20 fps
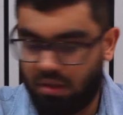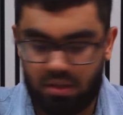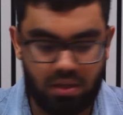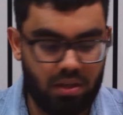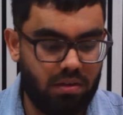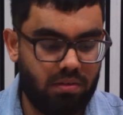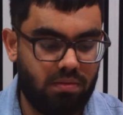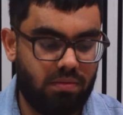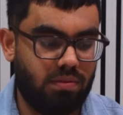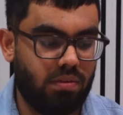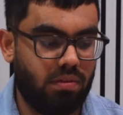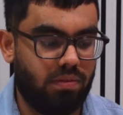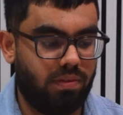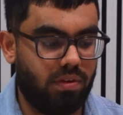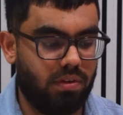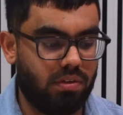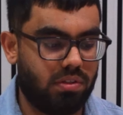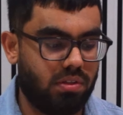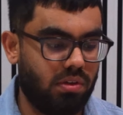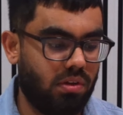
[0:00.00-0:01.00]
yeah,
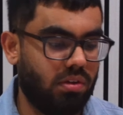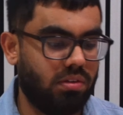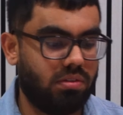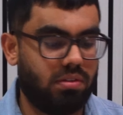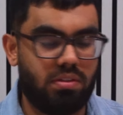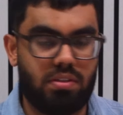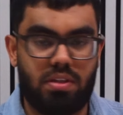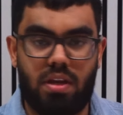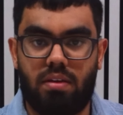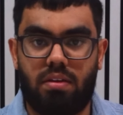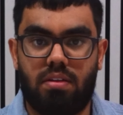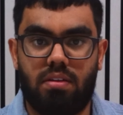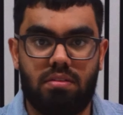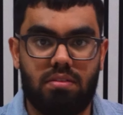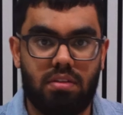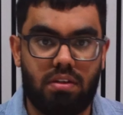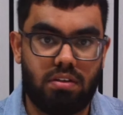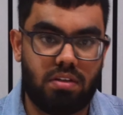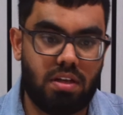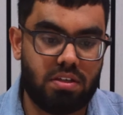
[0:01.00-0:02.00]
first thoughts, it's
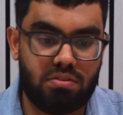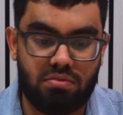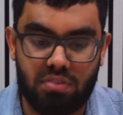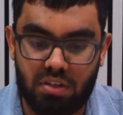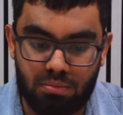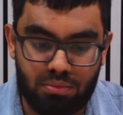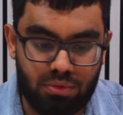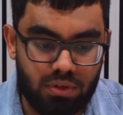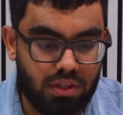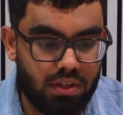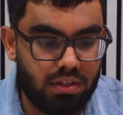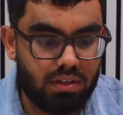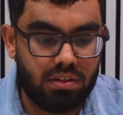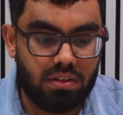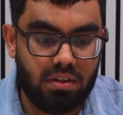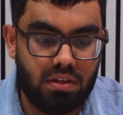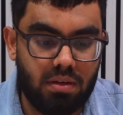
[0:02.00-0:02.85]
actually really brilliant,